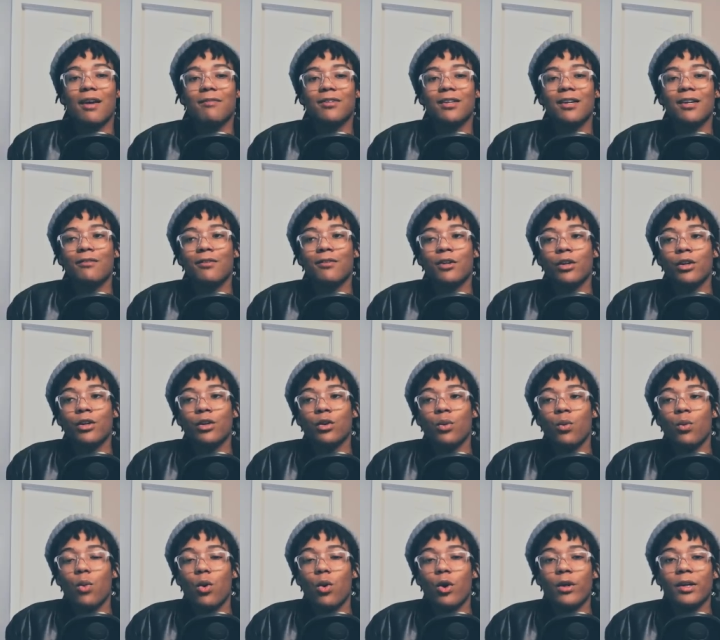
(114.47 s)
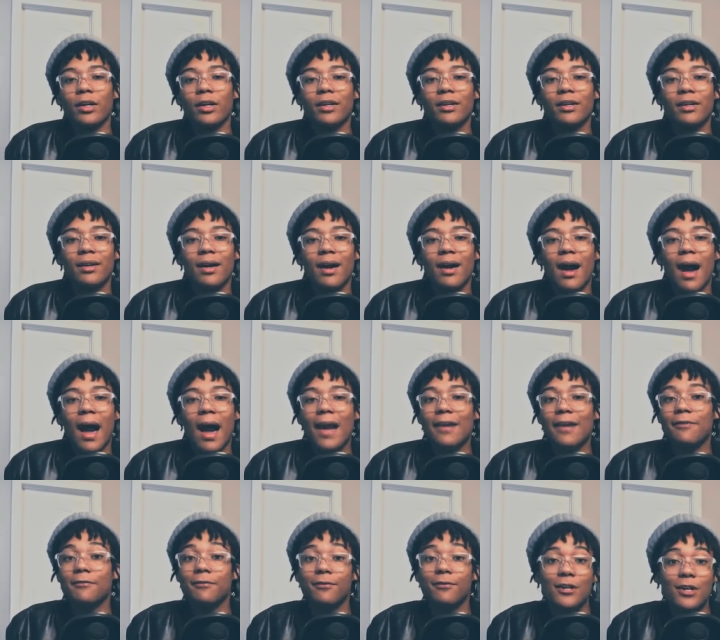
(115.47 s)
have to give you a little warning.
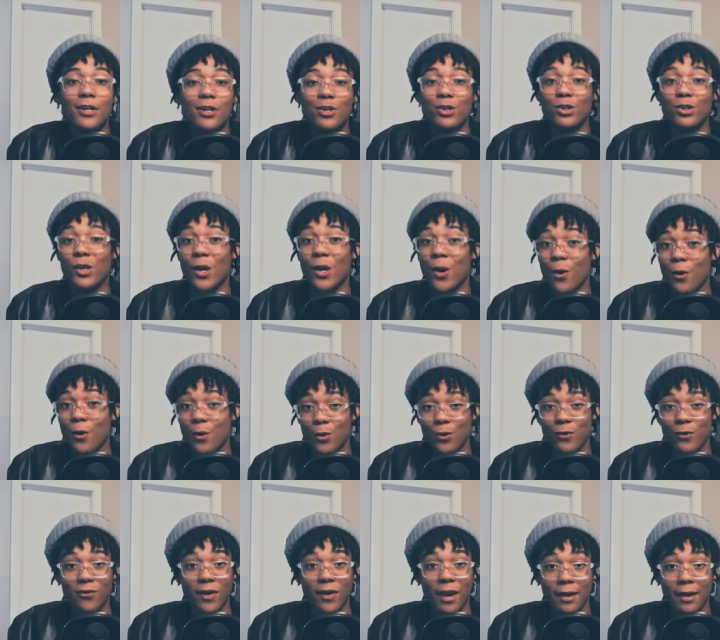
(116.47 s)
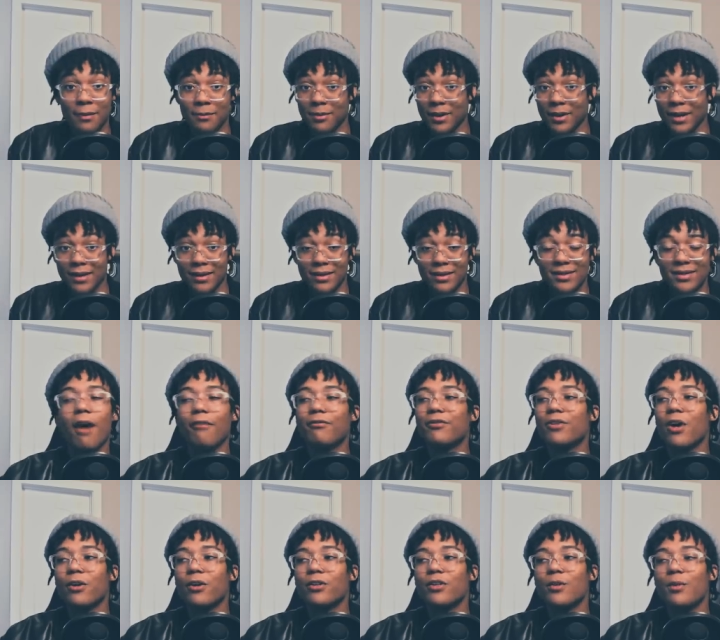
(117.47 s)
I fear no fan base. I've
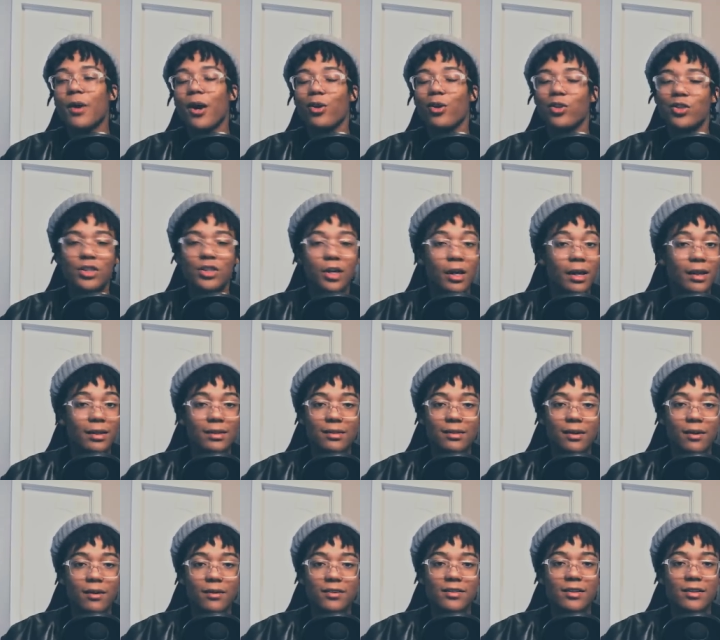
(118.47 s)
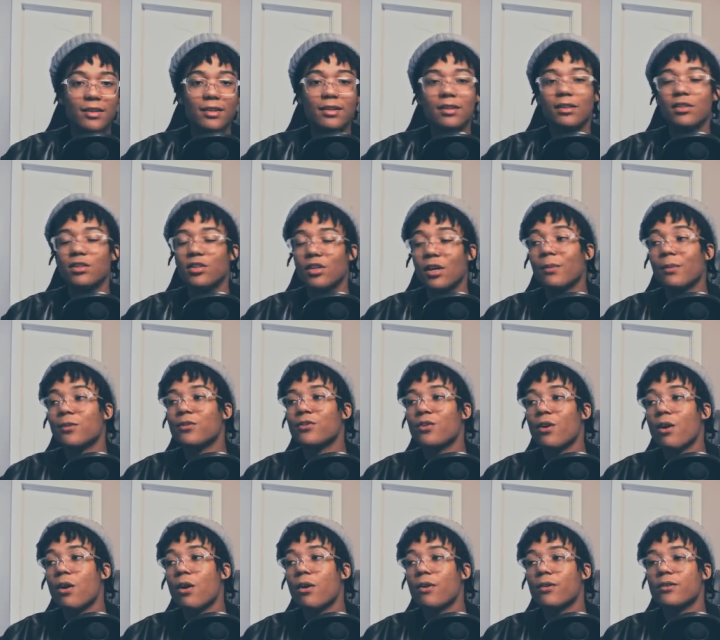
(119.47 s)
talked about Shane Dawson, James
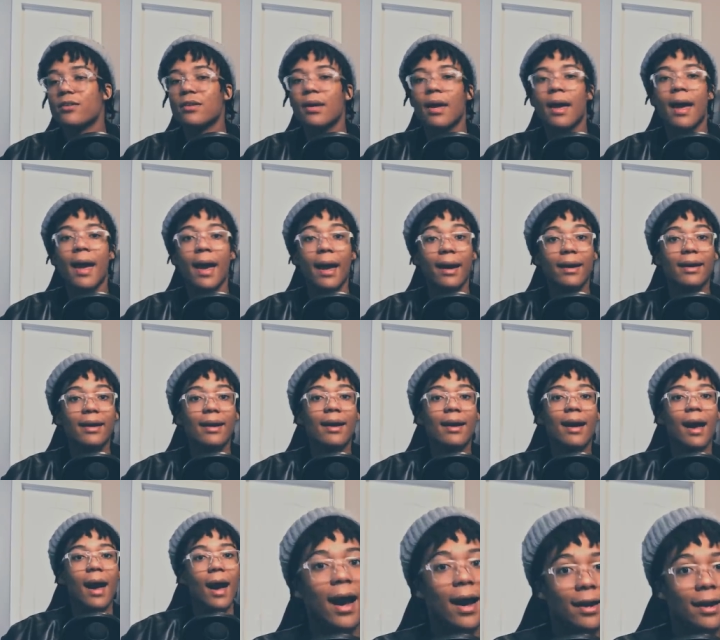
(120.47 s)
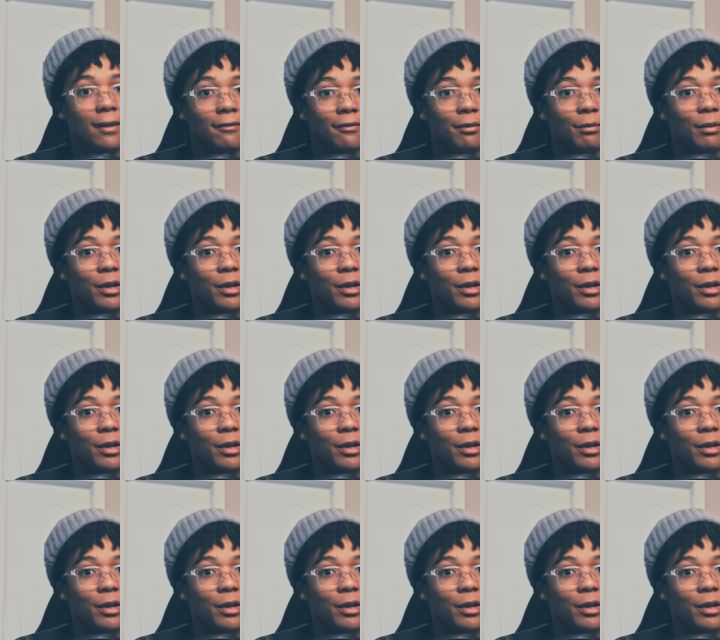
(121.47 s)
Charles, heck, I even